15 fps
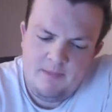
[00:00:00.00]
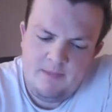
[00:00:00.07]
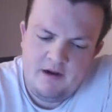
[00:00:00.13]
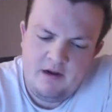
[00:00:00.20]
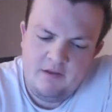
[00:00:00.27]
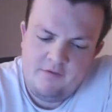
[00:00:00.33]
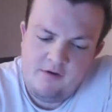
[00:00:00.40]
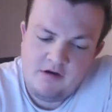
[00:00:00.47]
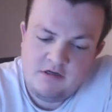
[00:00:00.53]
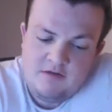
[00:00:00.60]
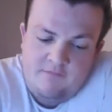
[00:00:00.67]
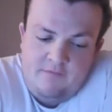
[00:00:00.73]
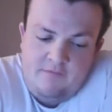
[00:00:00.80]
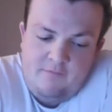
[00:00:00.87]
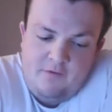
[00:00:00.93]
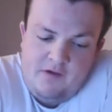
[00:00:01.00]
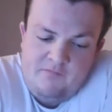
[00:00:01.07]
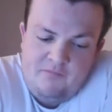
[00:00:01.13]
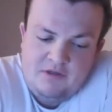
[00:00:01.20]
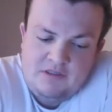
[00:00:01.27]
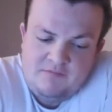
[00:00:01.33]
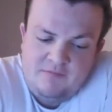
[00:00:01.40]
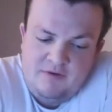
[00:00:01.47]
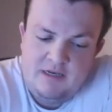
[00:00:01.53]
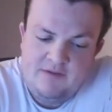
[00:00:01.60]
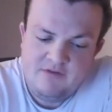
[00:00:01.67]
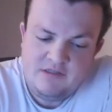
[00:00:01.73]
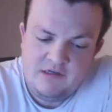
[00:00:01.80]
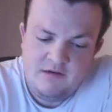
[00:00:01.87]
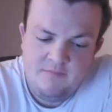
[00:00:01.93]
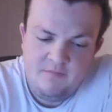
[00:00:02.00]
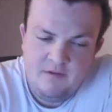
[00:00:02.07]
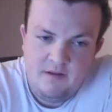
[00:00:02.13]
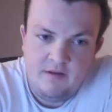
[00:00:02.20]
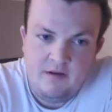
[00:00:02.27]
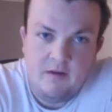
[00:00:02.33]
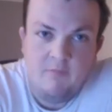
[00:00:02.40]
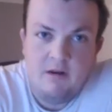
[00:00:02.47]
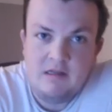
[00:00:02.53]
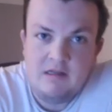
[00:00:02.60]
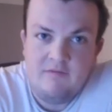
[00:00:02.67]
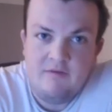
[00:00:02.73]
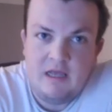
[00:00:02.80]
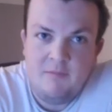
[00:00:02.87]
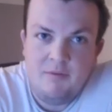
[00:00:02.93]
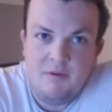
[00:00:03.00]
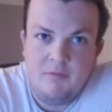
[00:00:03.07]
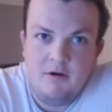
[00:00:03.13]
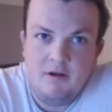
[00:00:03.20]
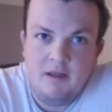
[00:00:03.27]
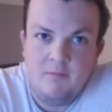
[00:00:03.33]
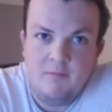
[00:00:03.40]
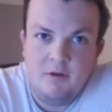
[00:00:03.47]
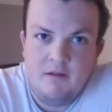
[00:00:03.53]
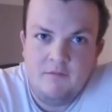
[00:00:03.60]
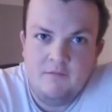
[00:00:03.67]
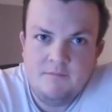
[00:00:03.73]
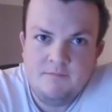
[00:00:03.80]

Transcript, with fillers: I got 355 points in my leaving cert, and I'm relatively happy where I am with life.